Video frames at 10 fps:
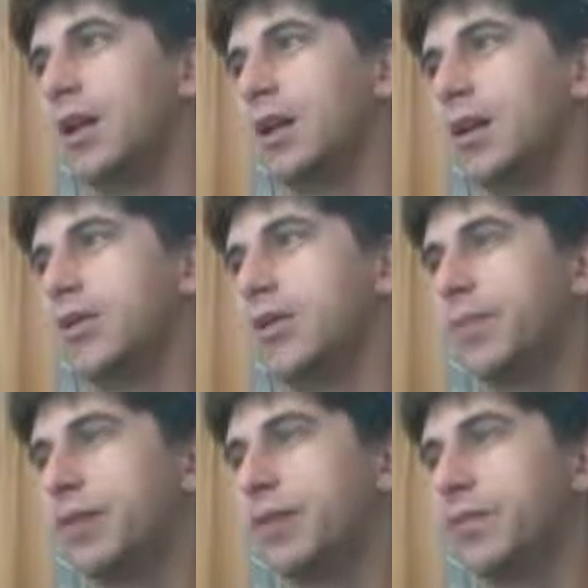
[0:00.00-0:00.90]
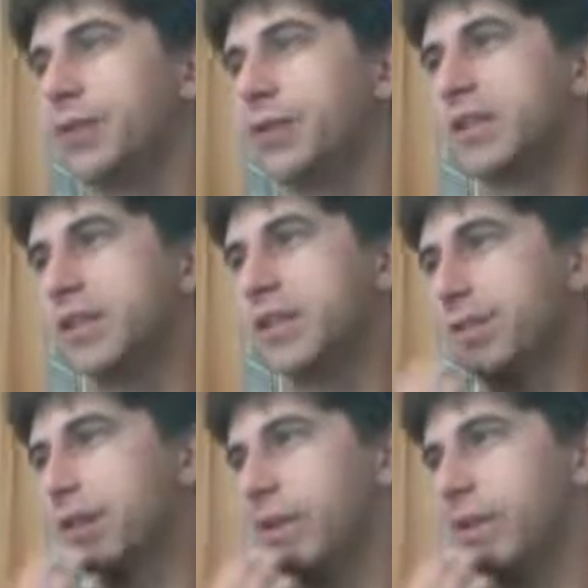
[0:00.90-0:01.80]
Let's hope I don't forget to
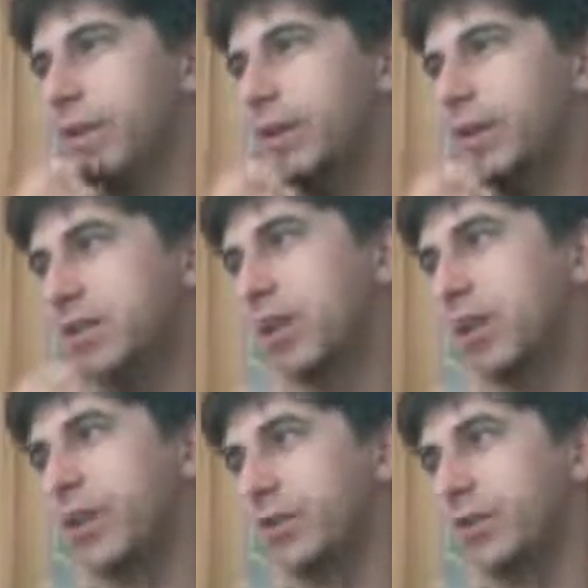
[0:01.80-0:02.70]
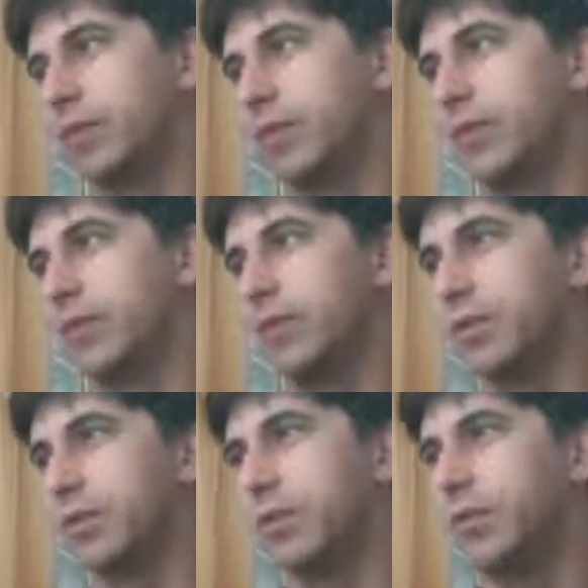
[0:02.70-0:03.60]
separate the files. Oh, I don't. I definitely won't.